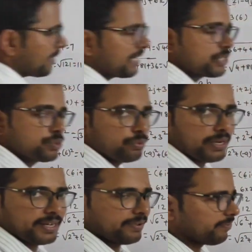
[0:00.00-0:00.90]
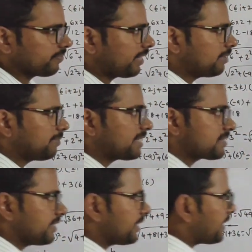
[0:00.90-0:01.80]
minus 2I. I minus
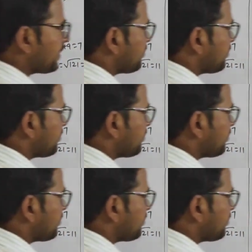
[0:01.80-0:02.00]
3I